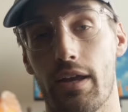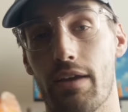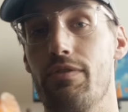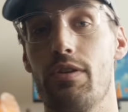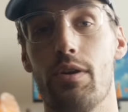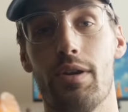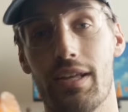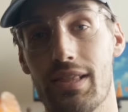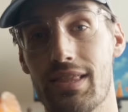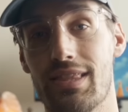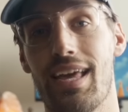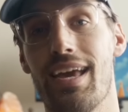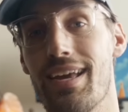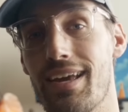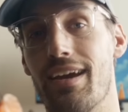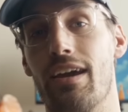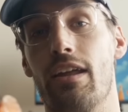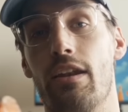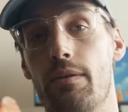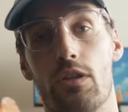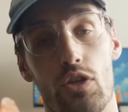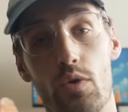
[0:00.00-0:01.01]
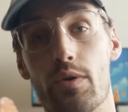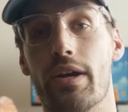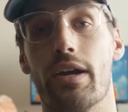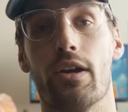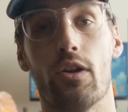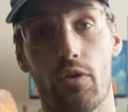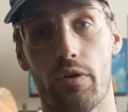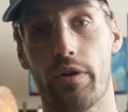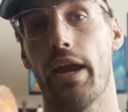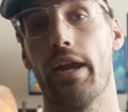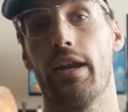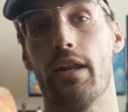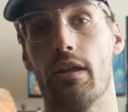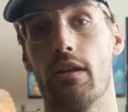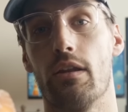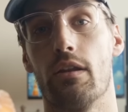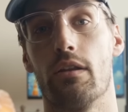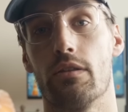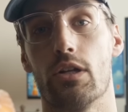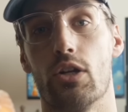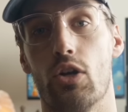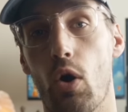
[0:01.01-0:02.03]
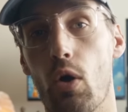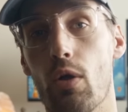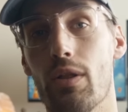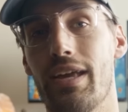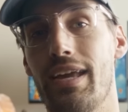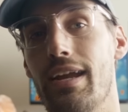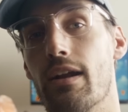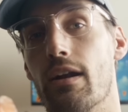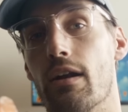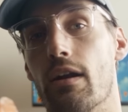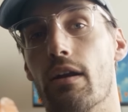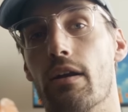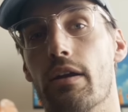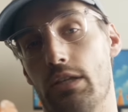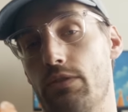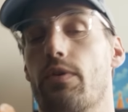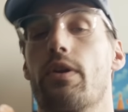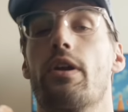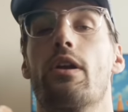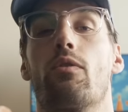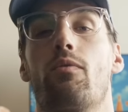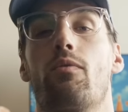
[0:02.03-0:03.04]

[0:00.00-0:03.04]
if you can think it, you can create it. The goal here is for your